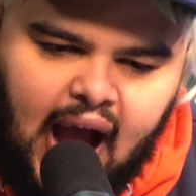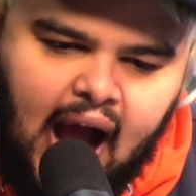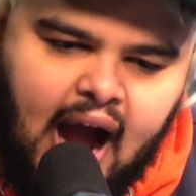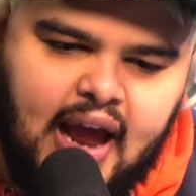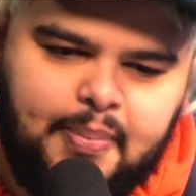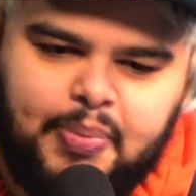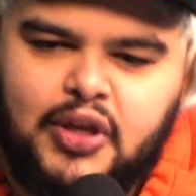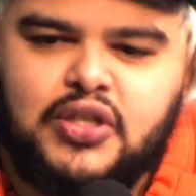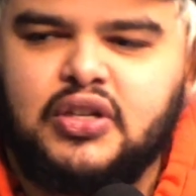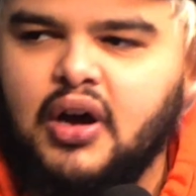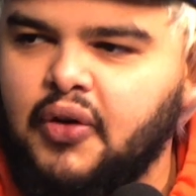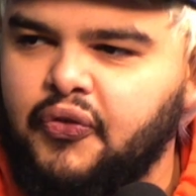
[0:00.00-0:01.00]
I am
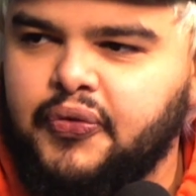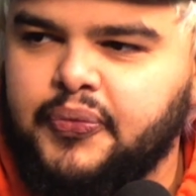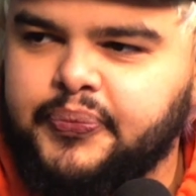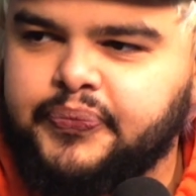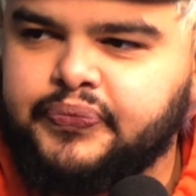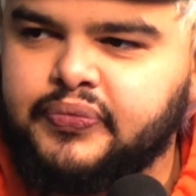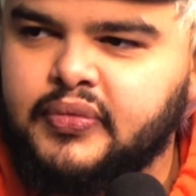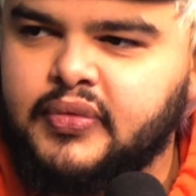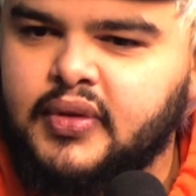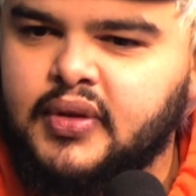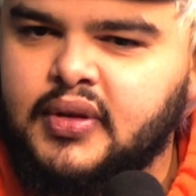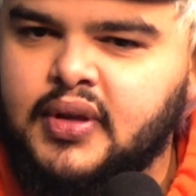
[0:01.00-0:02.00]
pissed off
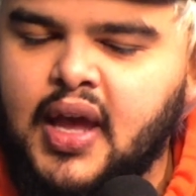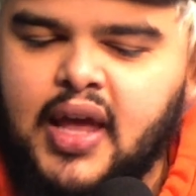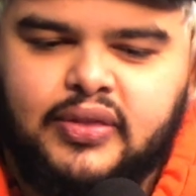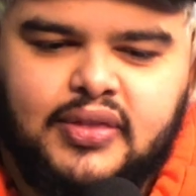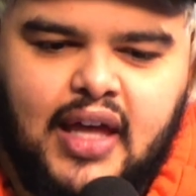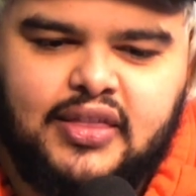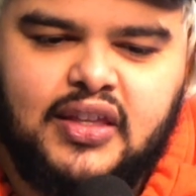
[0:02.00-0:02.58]
that